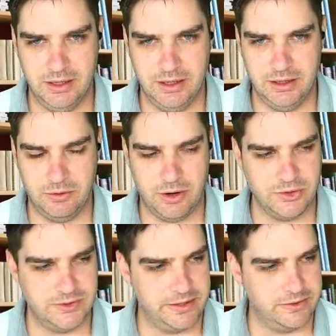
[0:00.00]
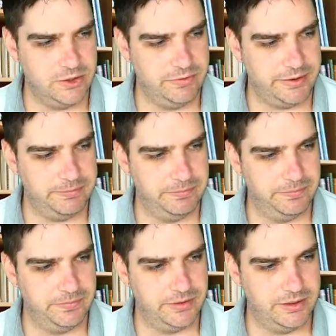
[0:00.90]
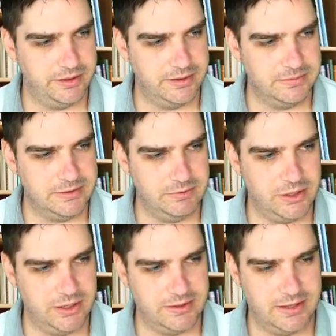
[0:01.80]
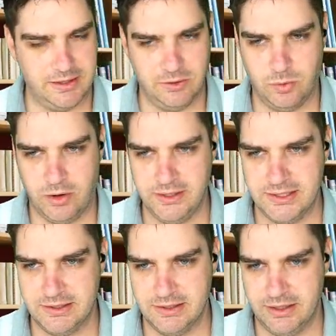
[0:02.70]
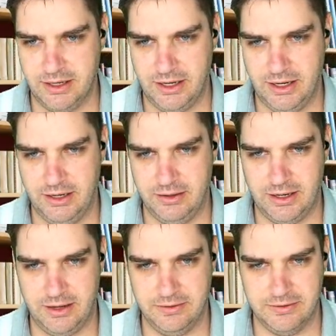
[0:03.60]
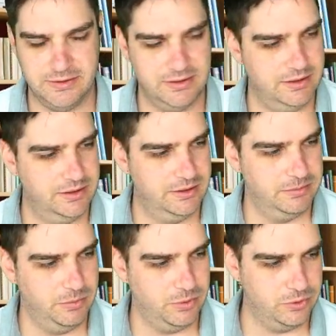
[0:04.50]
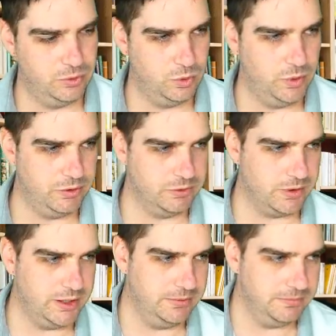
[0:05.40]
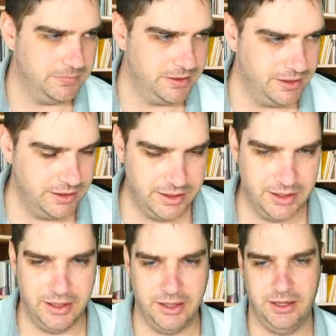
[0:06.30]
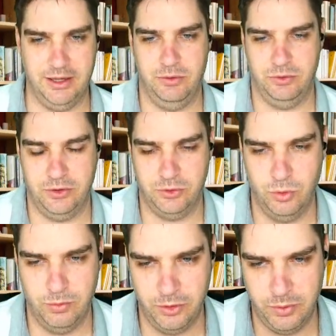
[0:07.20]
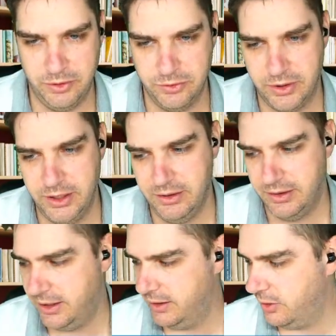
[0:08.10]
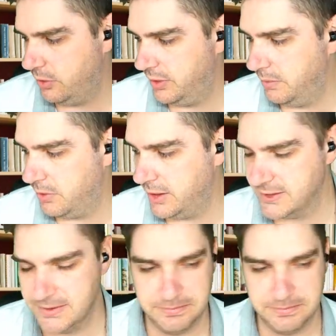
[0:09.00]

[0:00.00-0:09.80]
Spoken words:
crashes out the server. It seems if you connect that thing twice and it has more than 2 queries running, 2 or more queries running, then the whole thing breaks.